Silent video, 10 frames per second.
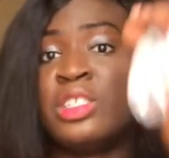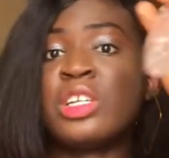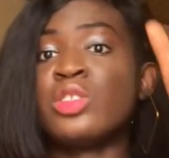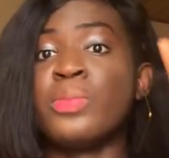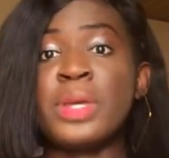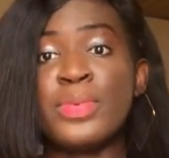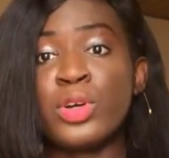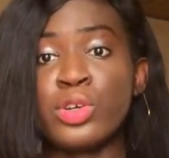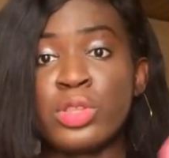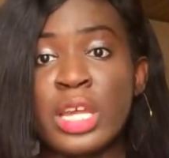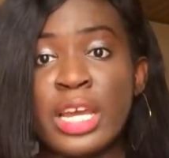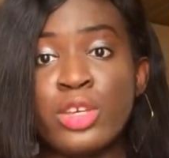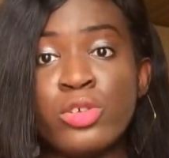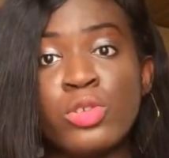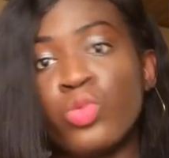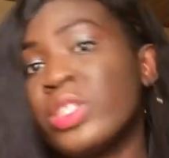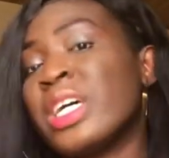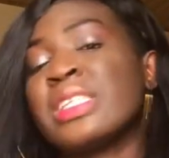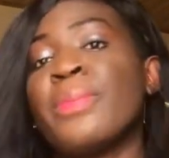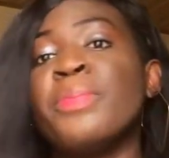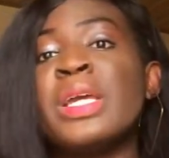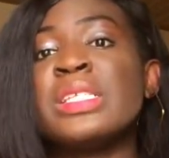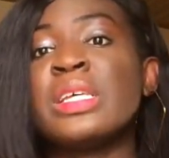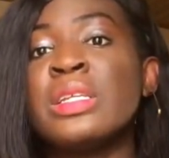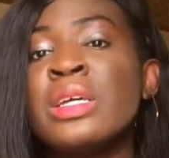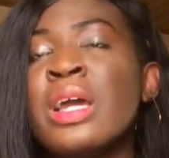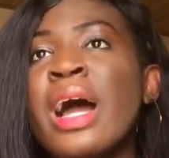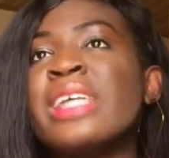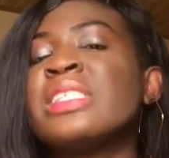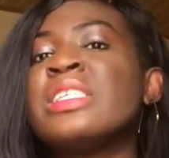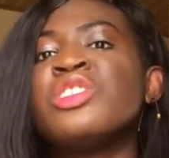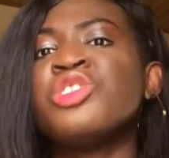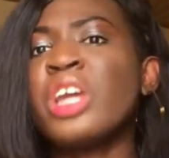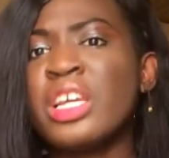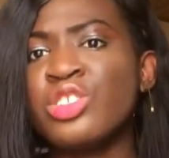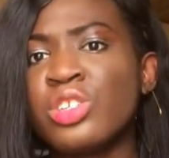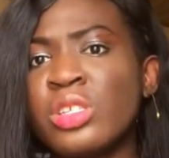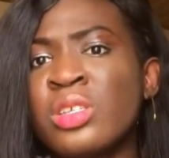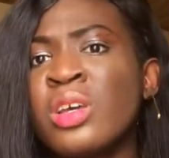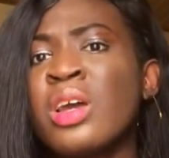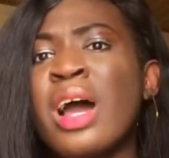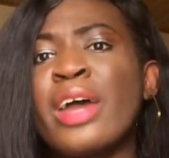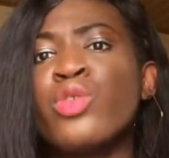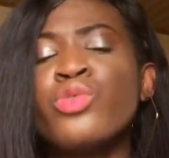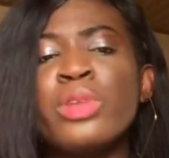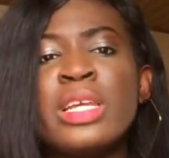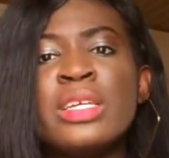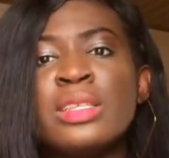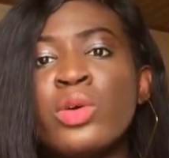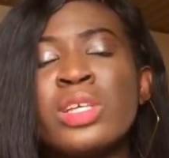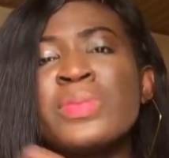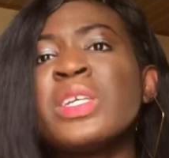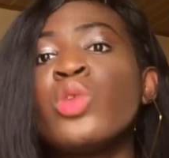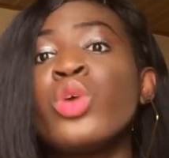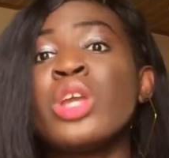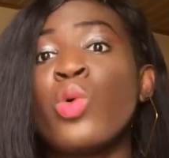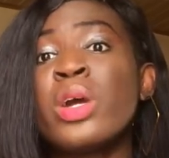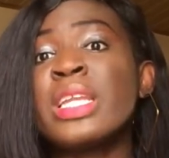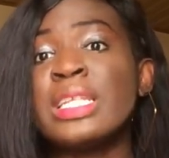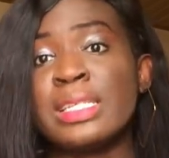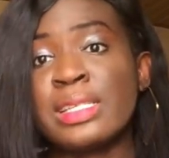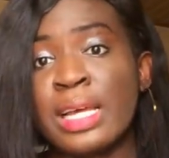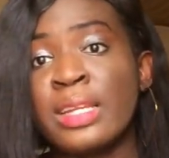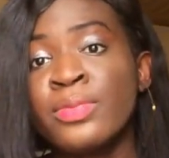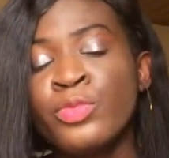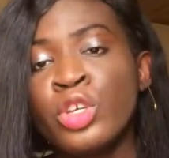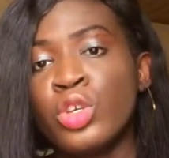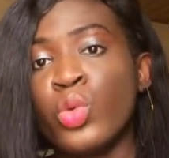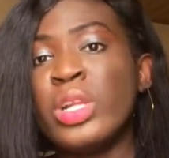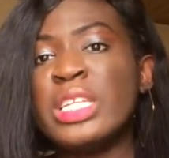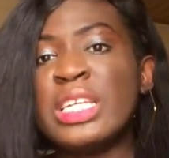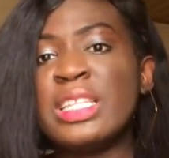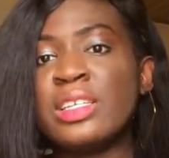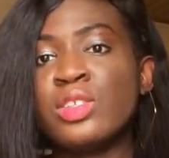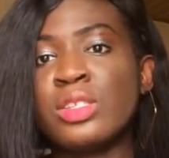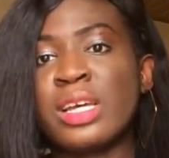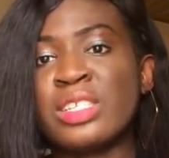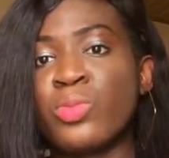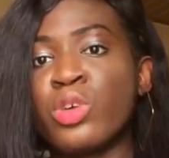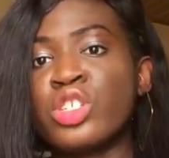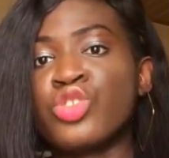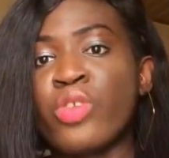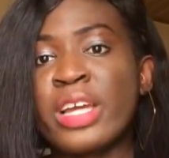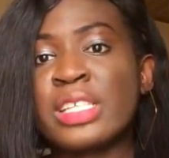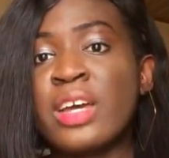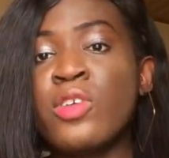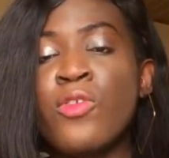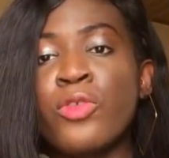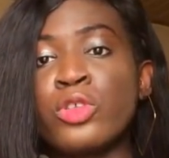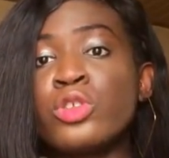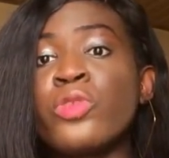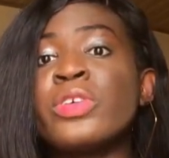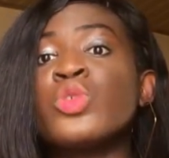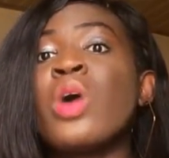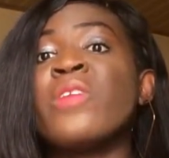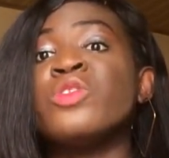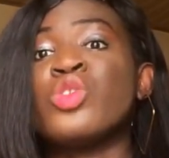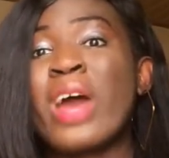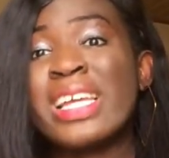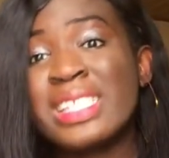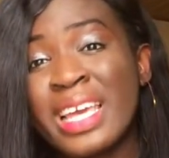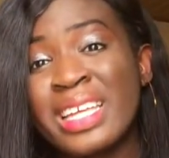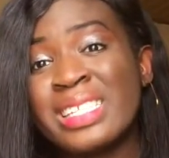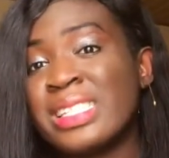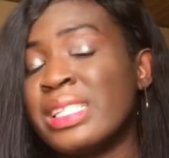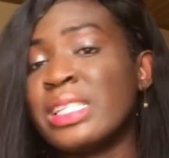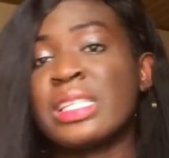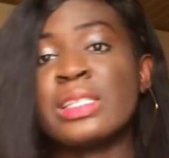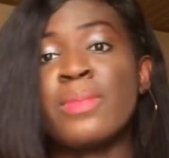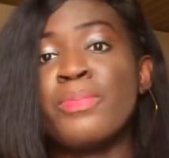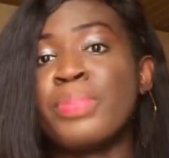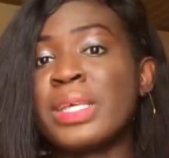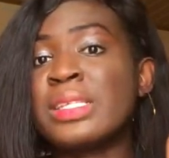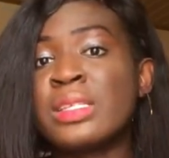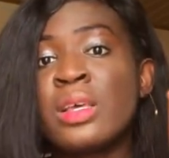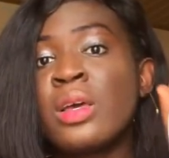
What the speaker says: just the baby oil that I use, which has amazing. I see changes. I don't really, especially when you're walking in the sun, you really need this as a moisturizer. For those of us who have dry skins, this is the best